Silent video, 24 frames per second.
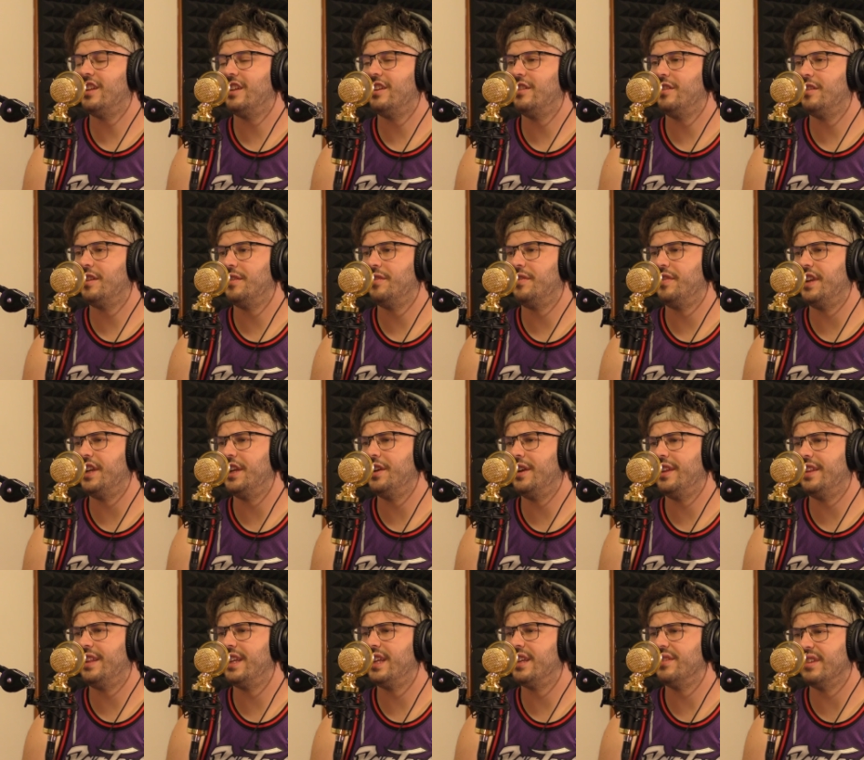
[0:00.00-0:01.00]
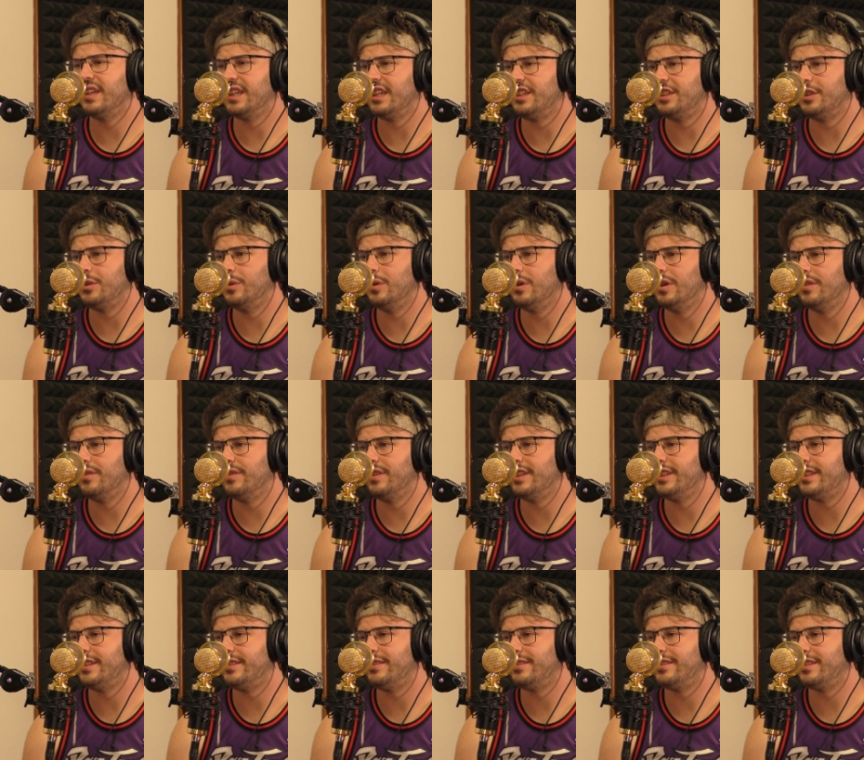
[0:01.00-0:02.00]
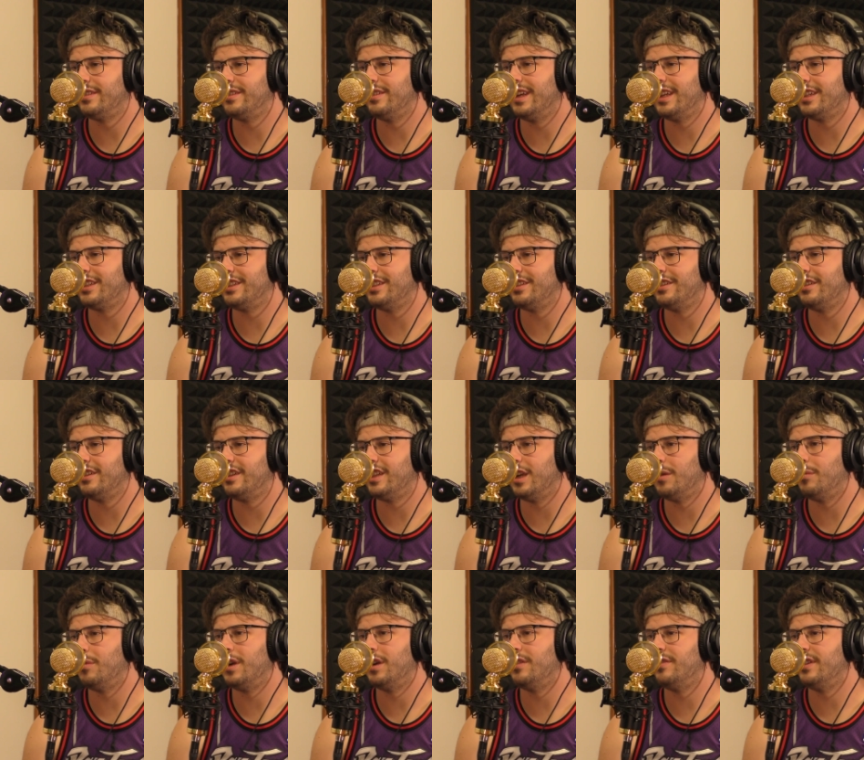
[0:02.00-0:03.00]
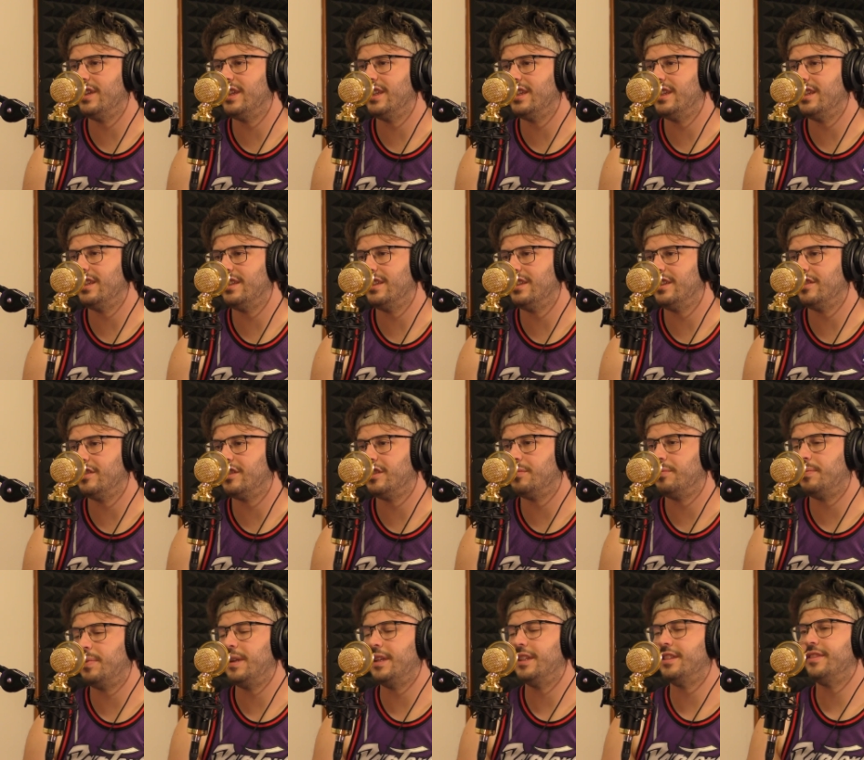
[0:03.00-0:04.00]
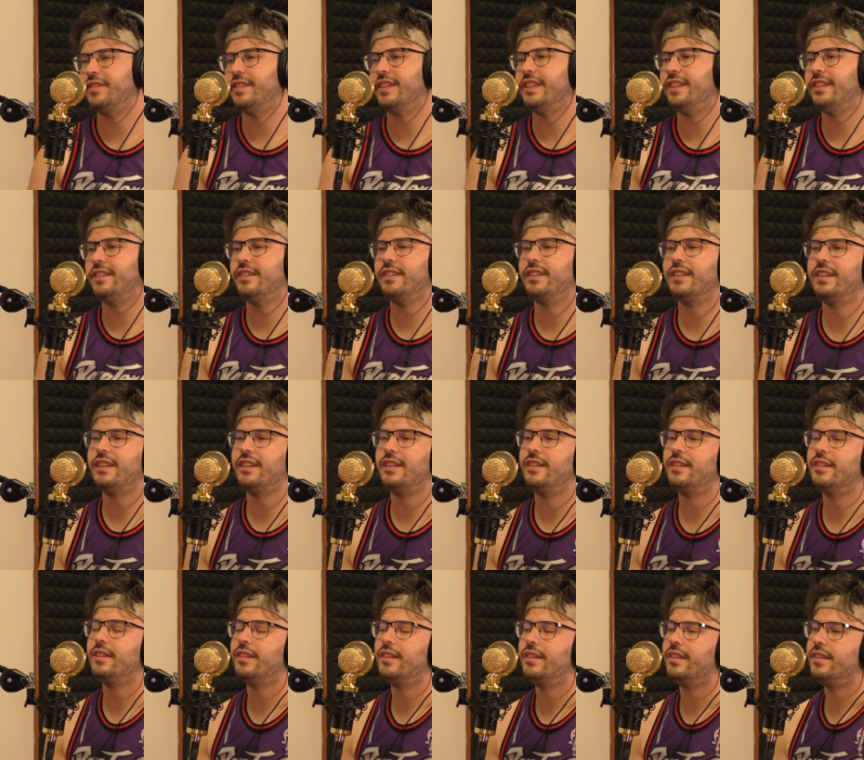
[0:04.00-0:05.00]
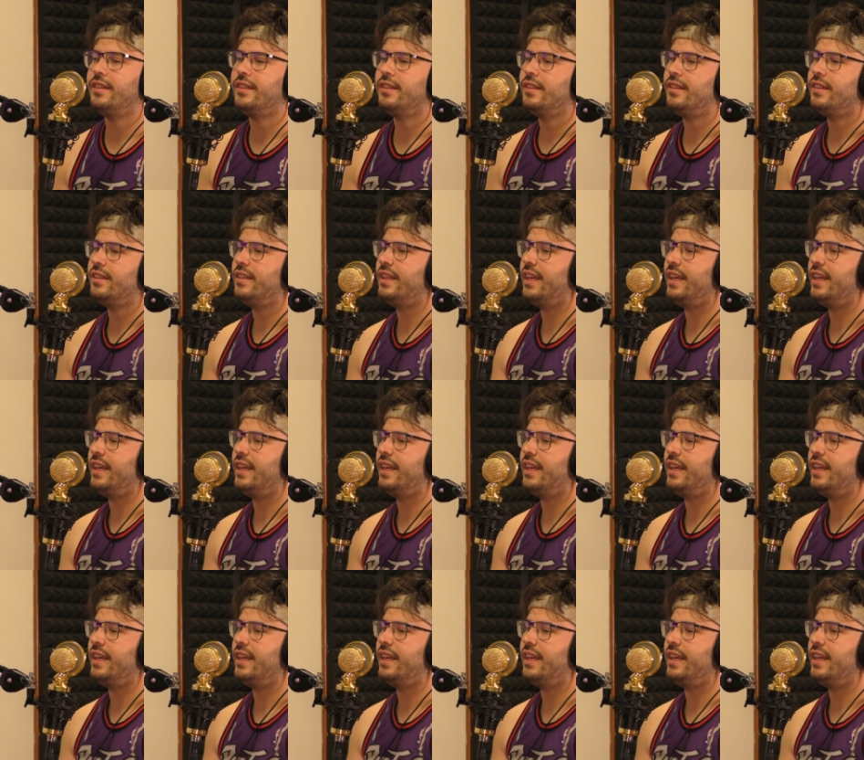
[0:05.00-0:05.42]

was a video I think of like a tour of his collection or somewhat of it, you know, piece of it. Yeah,